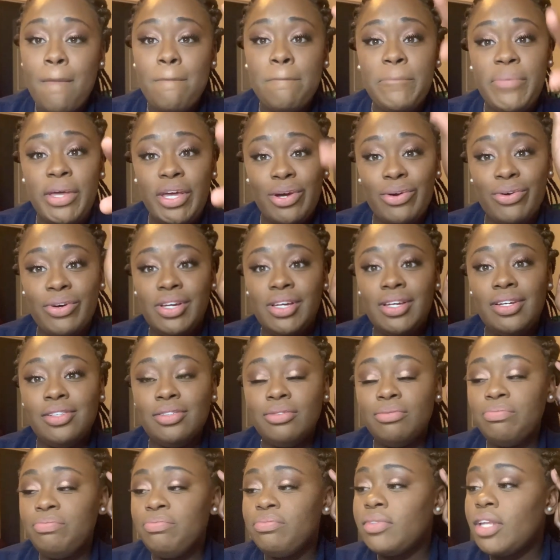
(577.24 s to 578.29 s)
period.
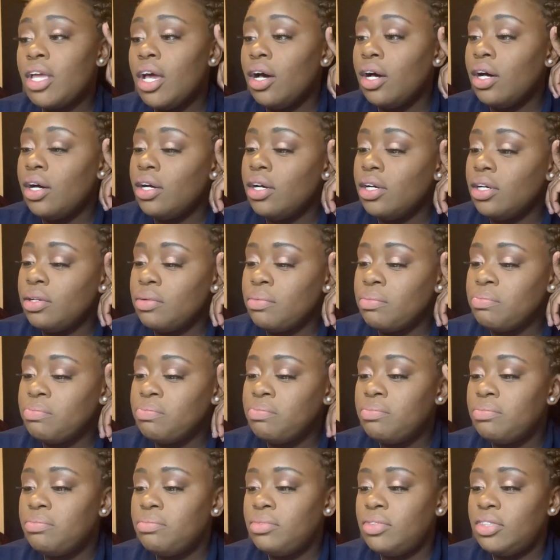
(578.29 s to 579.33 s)
Um,
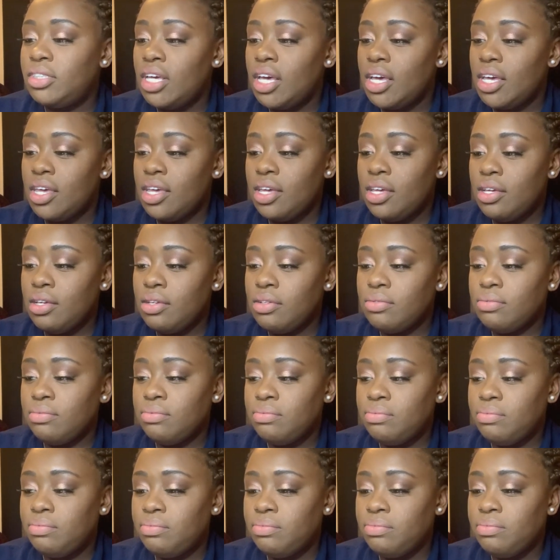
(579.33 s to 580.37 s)
second,
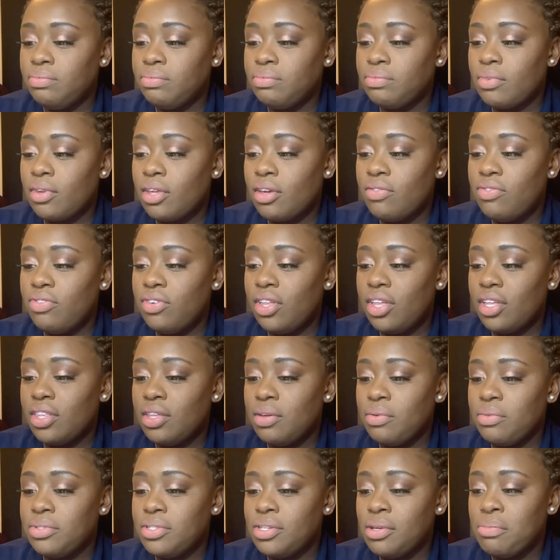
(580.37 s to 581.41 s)
I feel like there
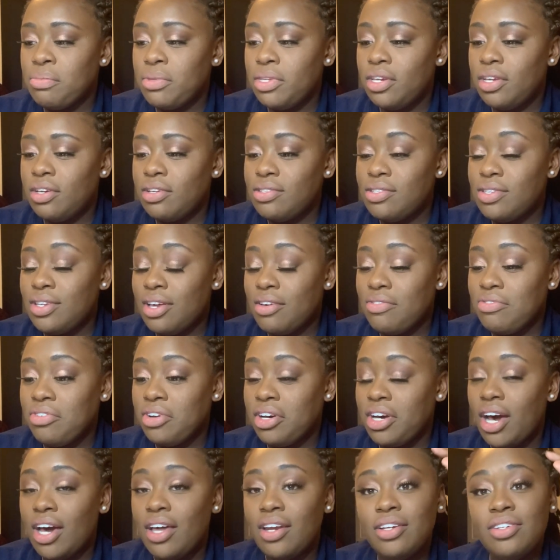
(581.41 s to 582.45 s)
was something else and I
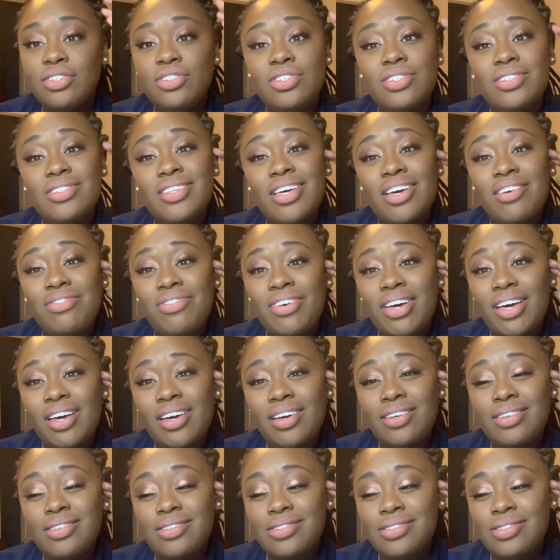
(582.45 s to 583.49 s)
forgot it just that
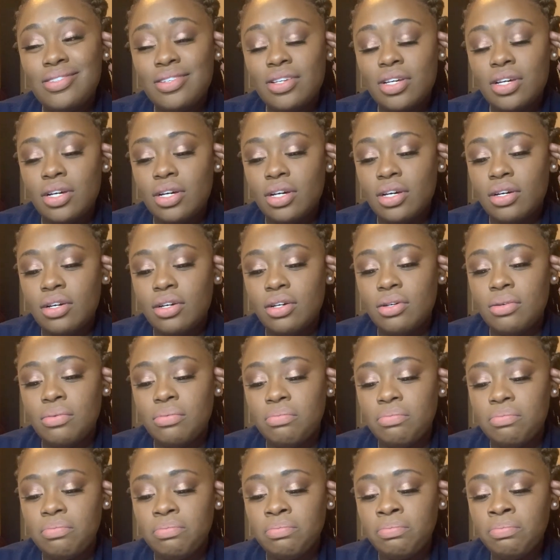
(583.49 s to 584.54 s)
fast.
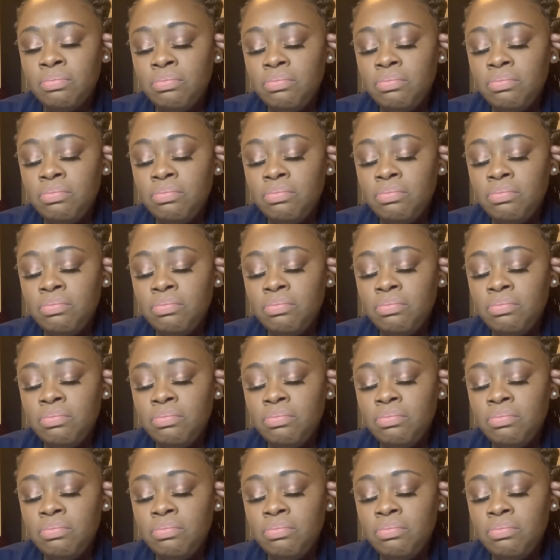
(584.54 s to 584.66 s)
Um,